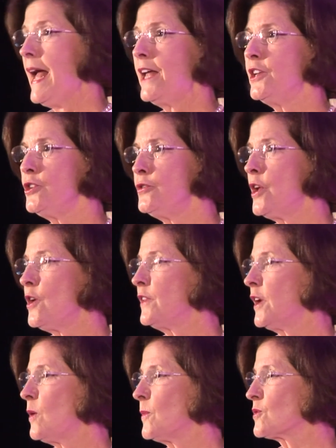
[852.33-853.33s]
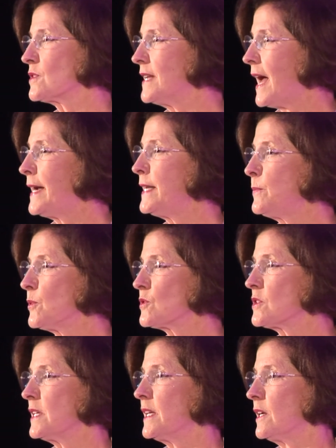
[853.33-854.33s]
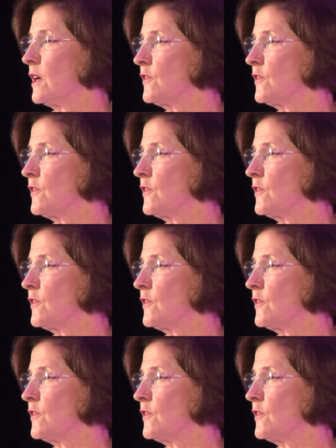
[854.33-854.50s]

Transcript: And do you know that almost 90%